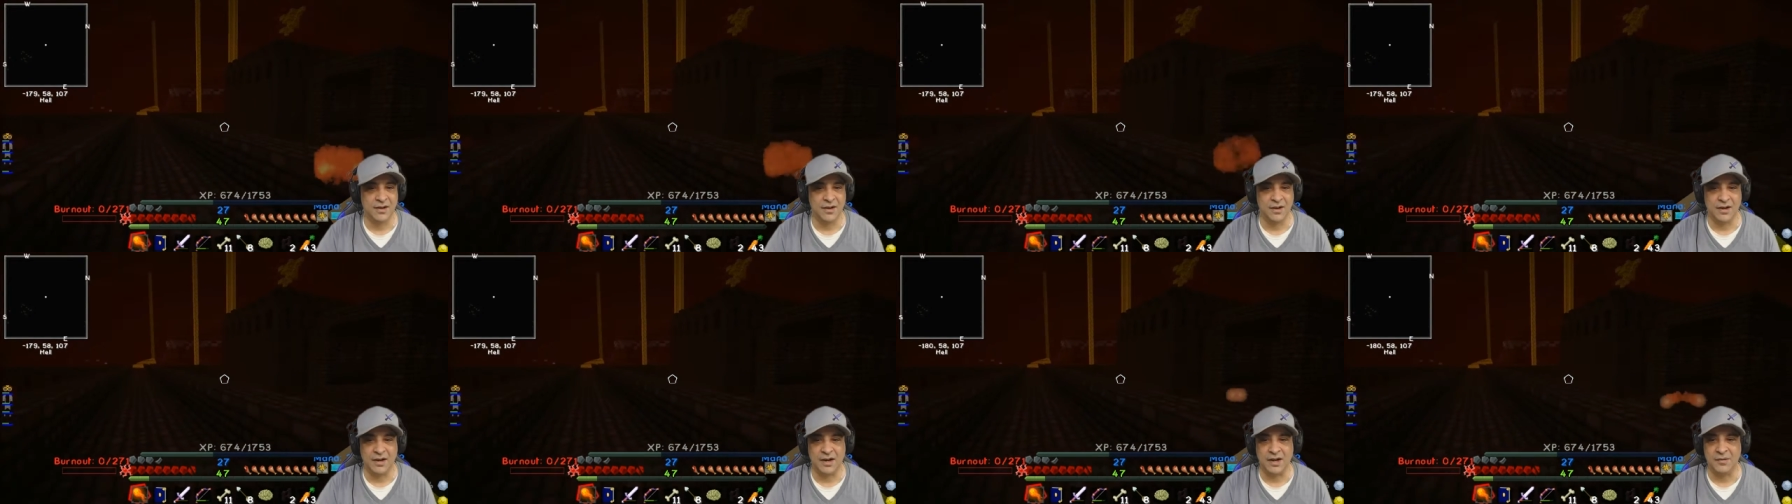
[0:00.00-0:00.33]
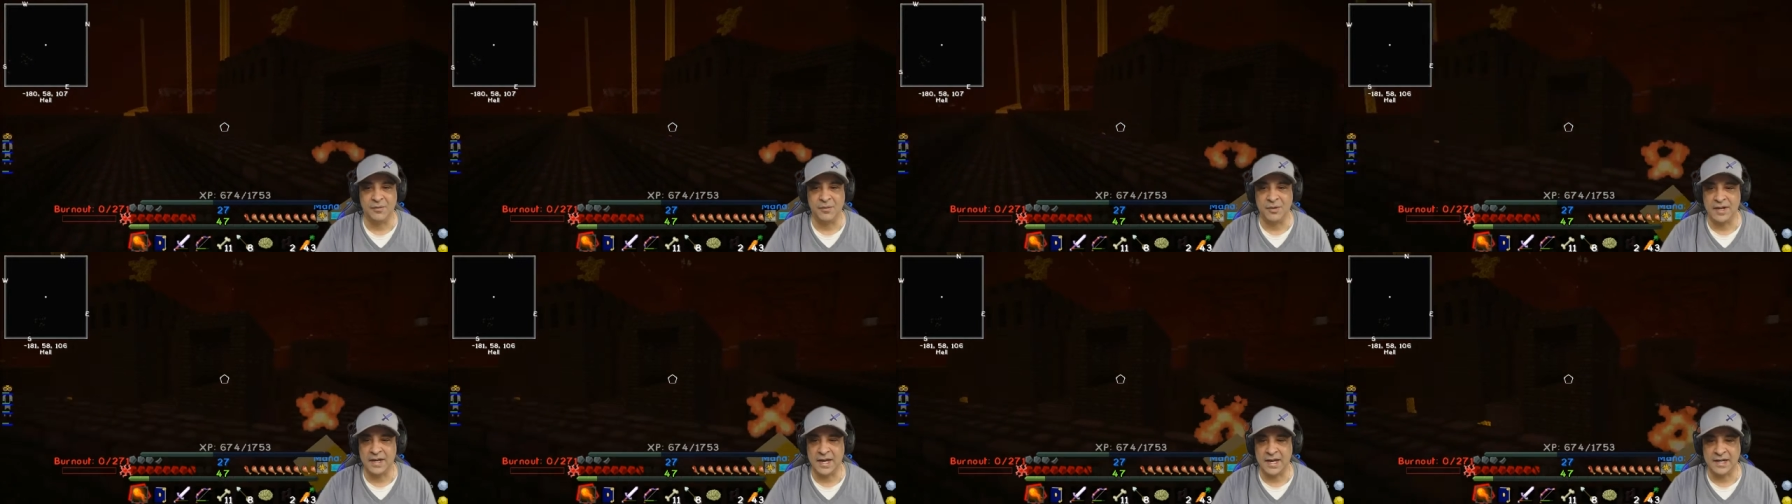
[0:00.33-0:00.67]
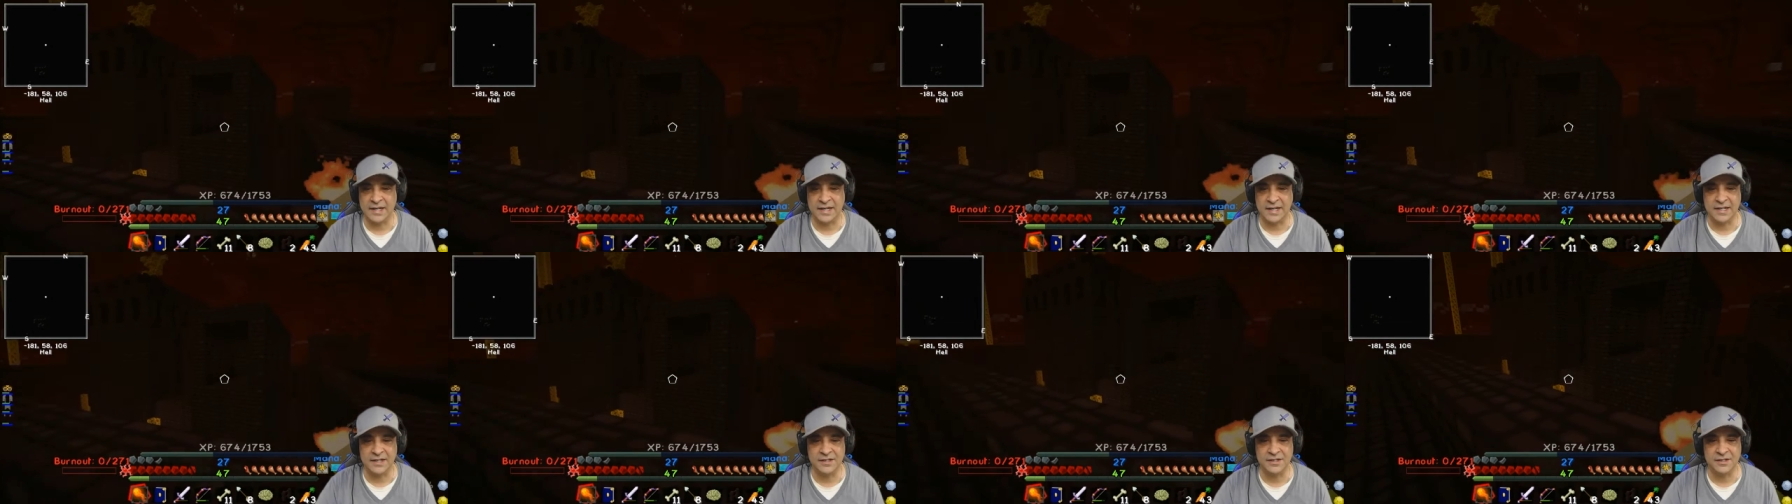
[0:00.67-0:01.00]
All right, we got
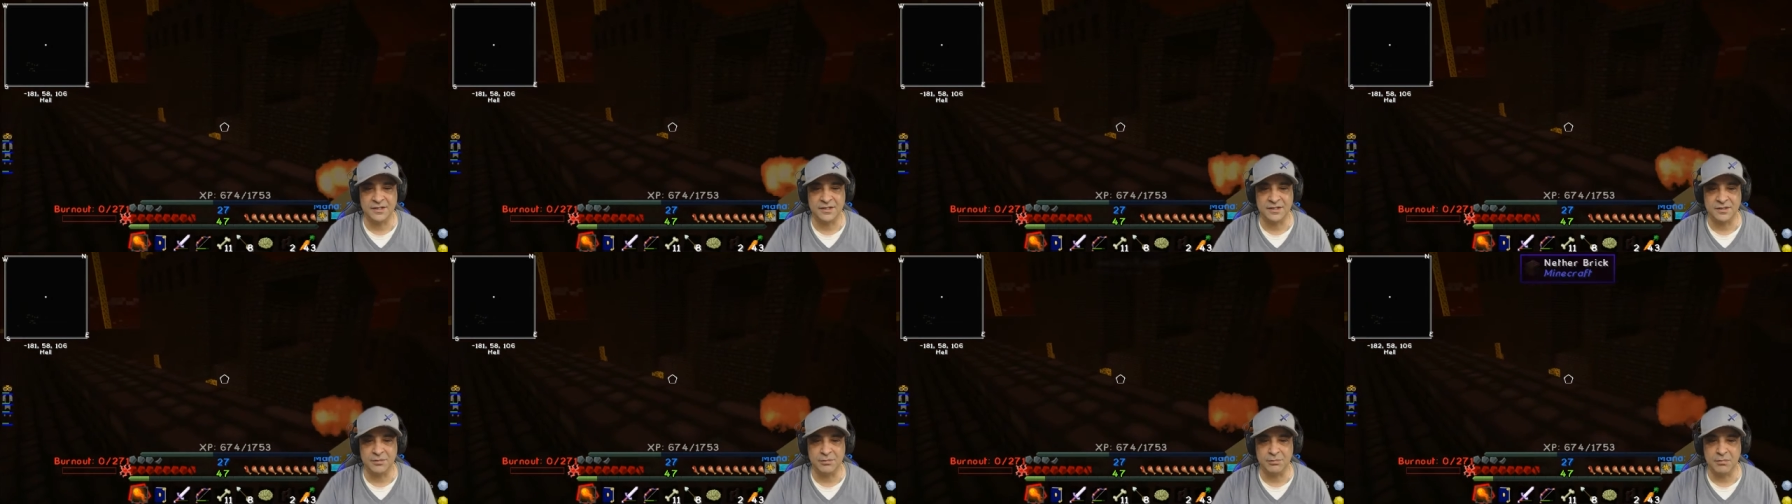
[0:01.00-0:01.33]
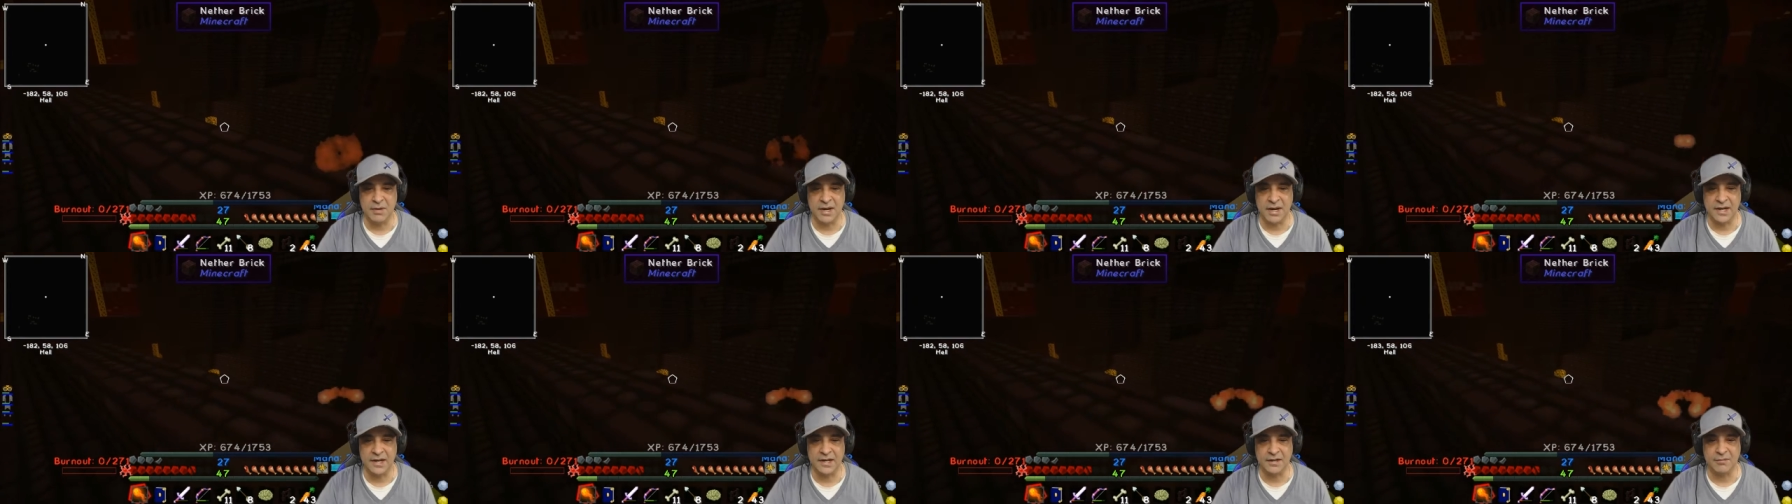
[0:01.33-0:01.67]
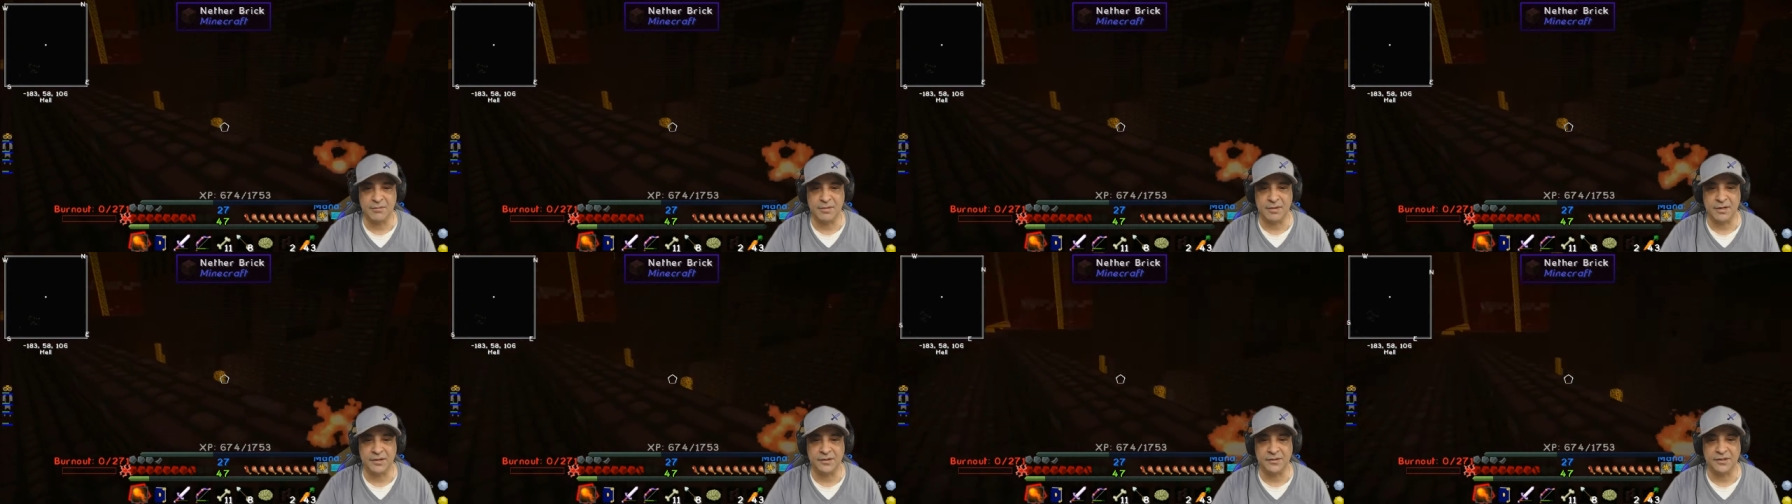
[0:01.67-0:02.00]
to get into this
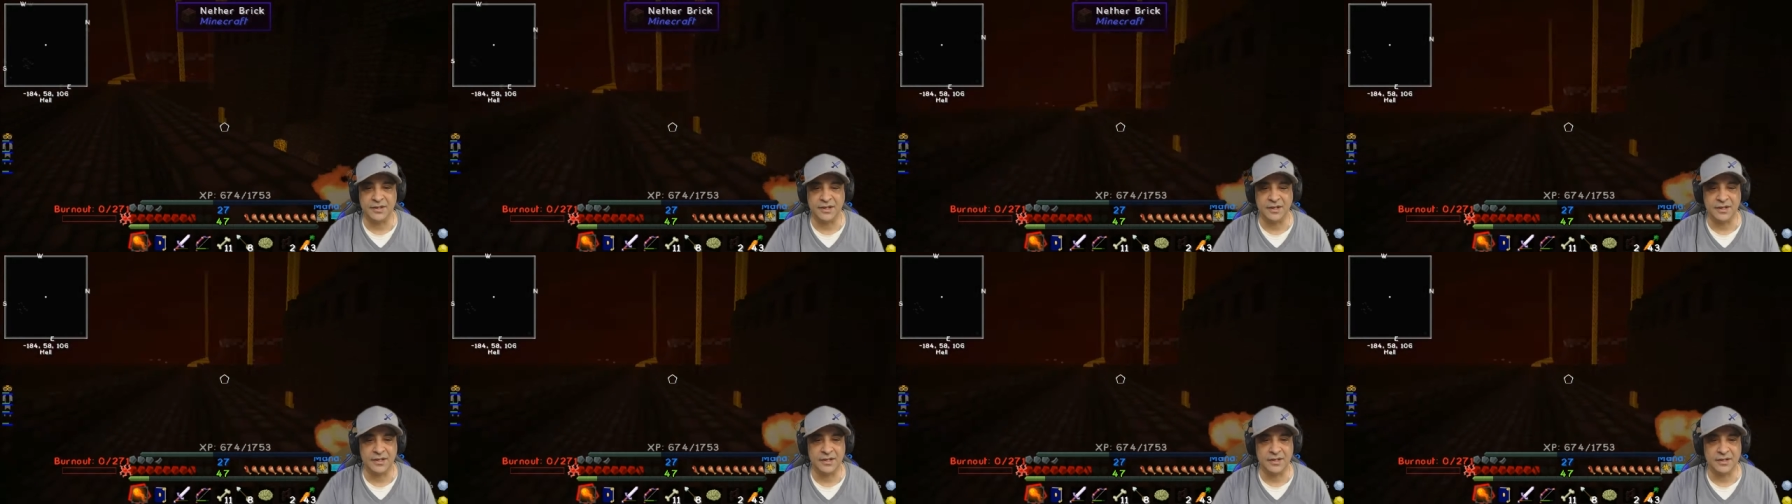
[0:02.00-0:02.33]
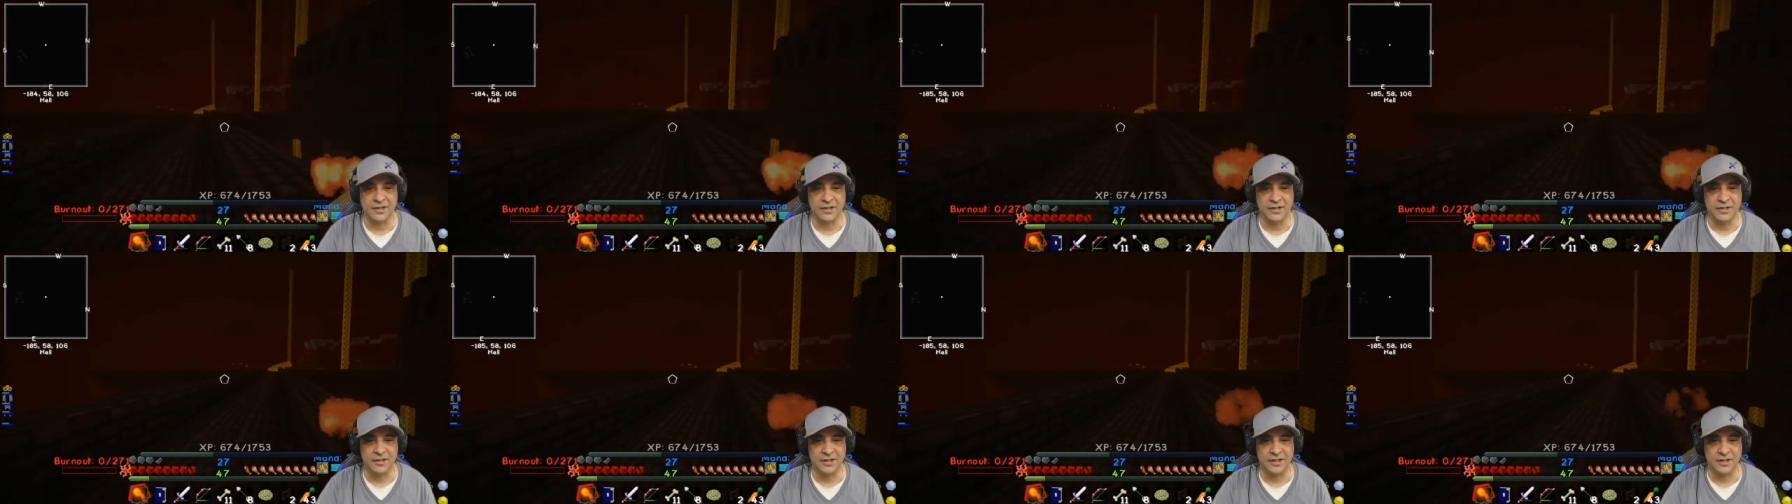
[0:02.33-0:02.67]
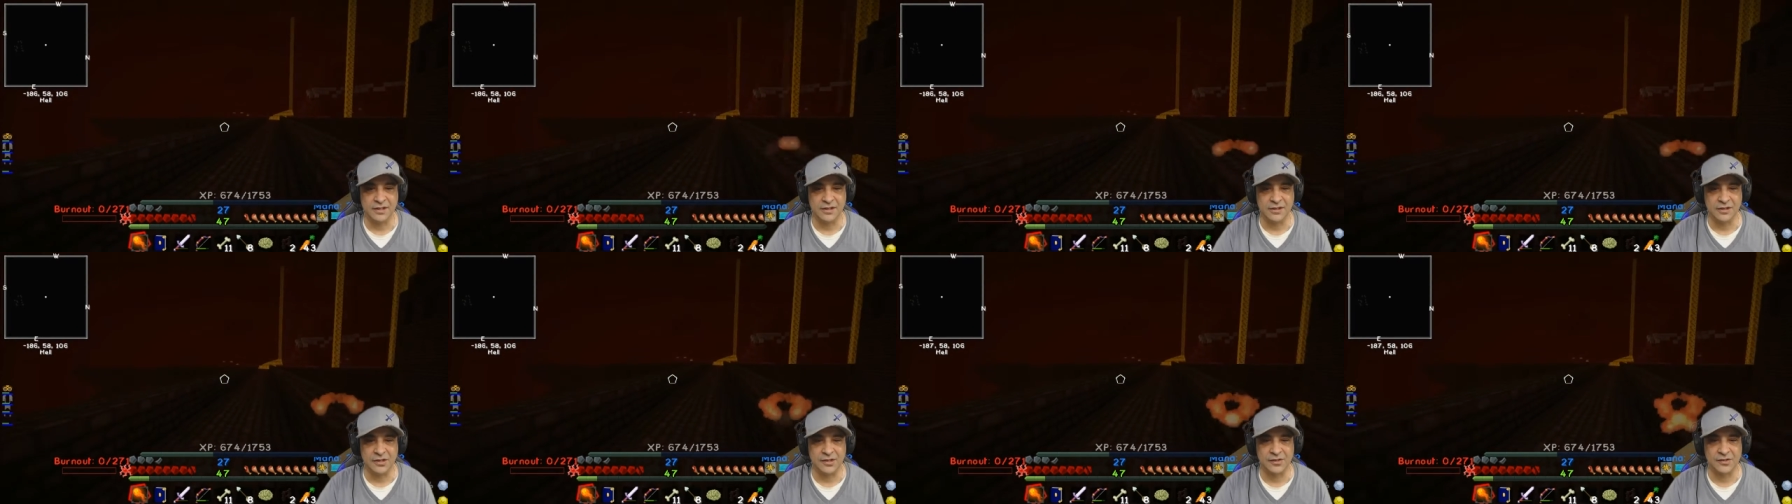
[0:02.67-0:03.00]
main building,
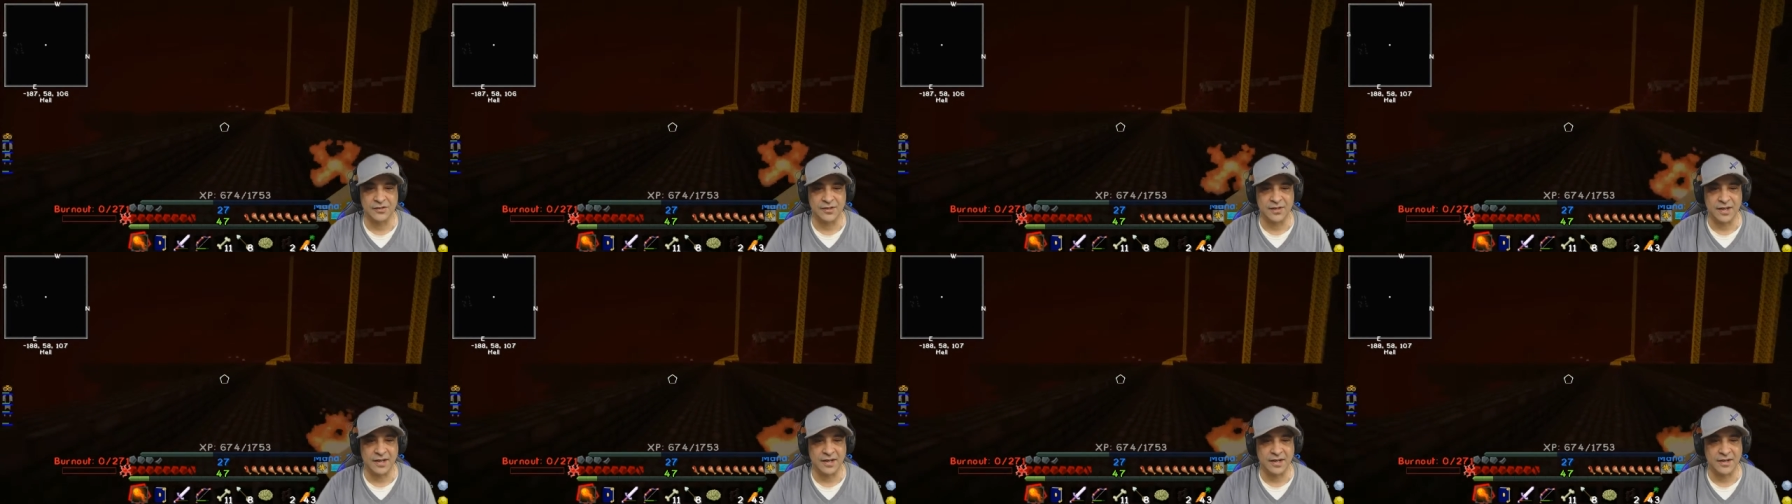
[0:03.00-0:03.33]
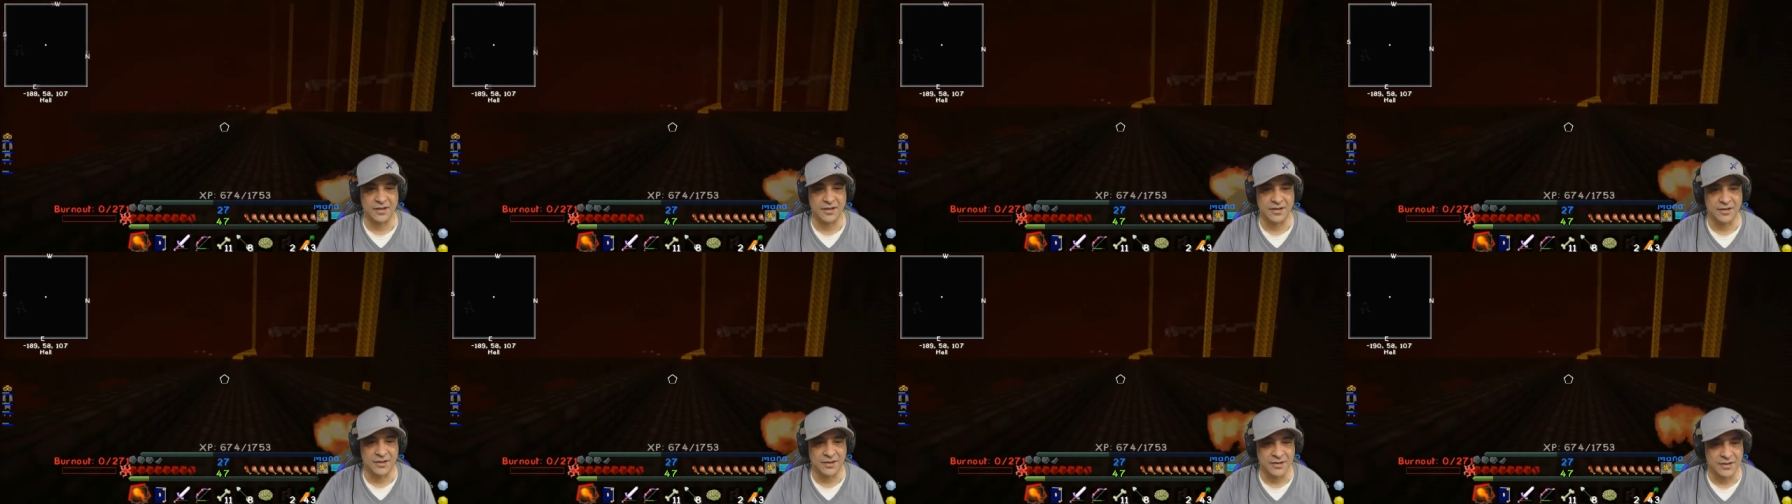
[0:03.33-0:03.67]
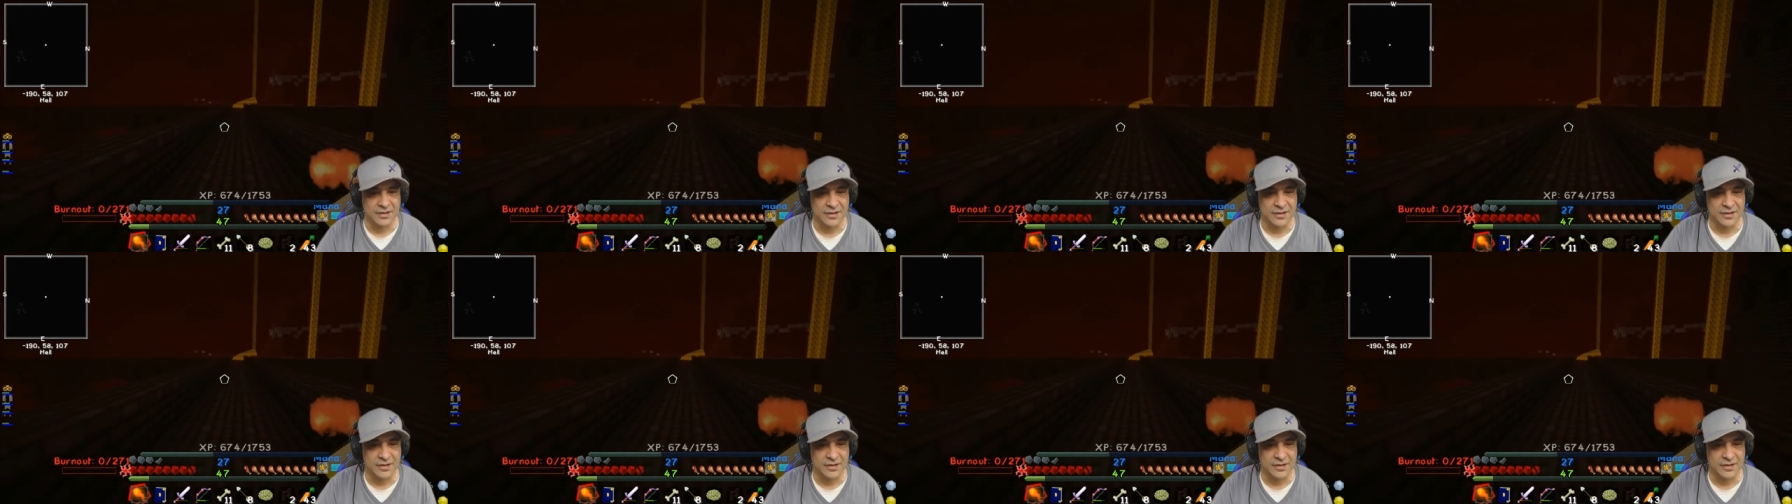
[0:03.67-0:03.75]
it looks like.